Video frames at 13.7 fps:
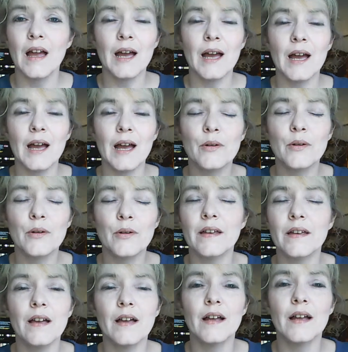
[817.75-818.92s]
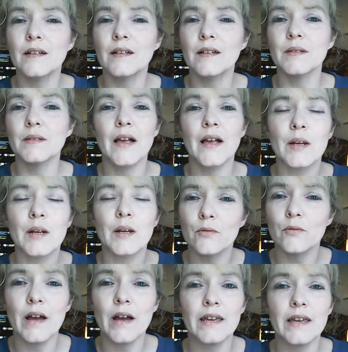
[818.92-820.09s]
I pray that God comes down and
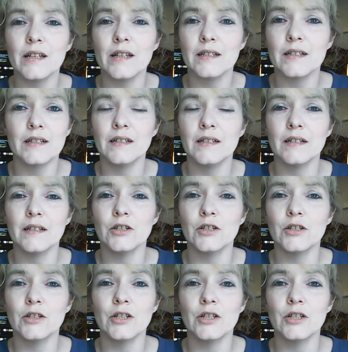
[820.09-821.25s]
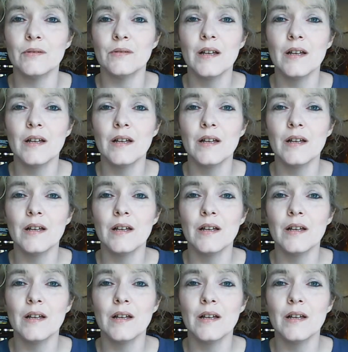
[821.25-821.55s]
miraculously touches you,